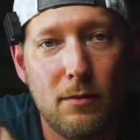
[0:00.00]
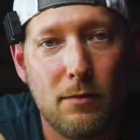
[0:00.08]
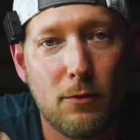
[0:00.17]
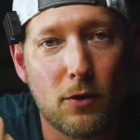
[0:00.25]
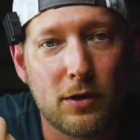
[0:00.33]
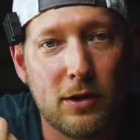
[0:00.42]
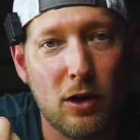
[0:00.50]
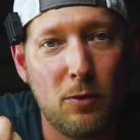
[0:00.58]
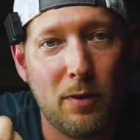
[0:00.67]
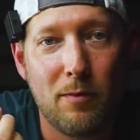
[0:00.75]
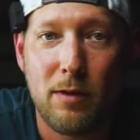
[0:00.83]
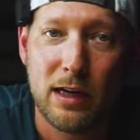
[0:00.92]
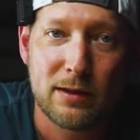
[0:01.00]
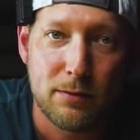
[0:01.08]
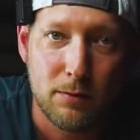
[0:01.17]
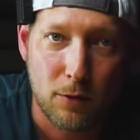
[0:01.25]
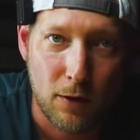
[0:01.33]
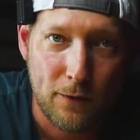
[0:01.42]
more soap means
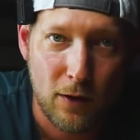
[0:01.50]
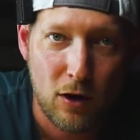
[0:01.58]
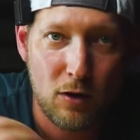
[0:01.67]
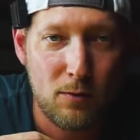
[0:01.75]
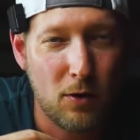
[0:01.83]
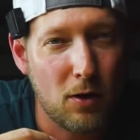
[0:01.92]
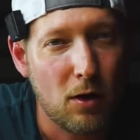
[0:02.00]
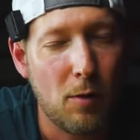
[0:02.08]
more foam,